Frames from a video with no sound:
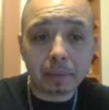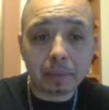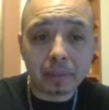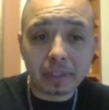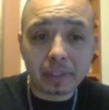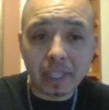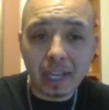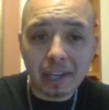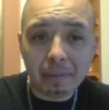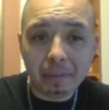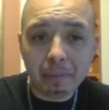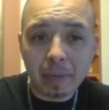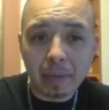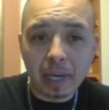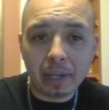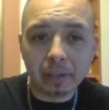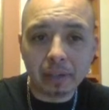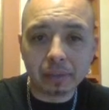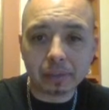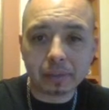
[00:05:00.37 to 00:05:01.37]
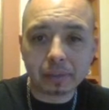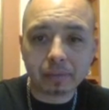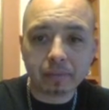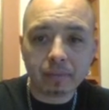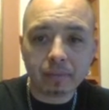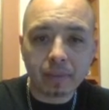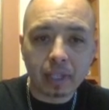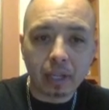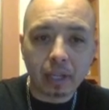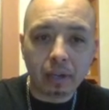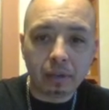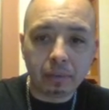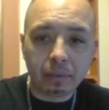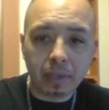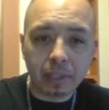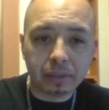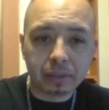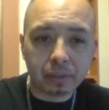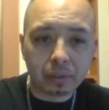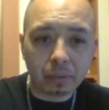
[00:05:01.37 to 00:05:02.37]
to 10 miles
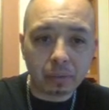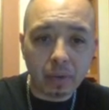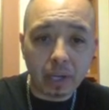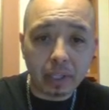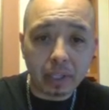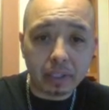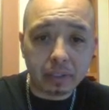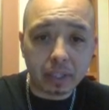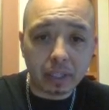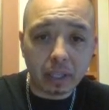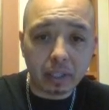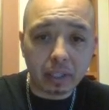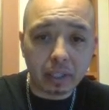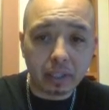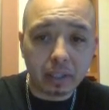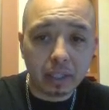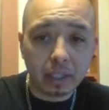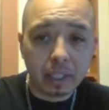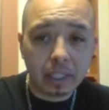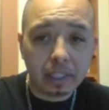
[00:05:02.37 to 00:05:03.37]
range with the walkie-talkie.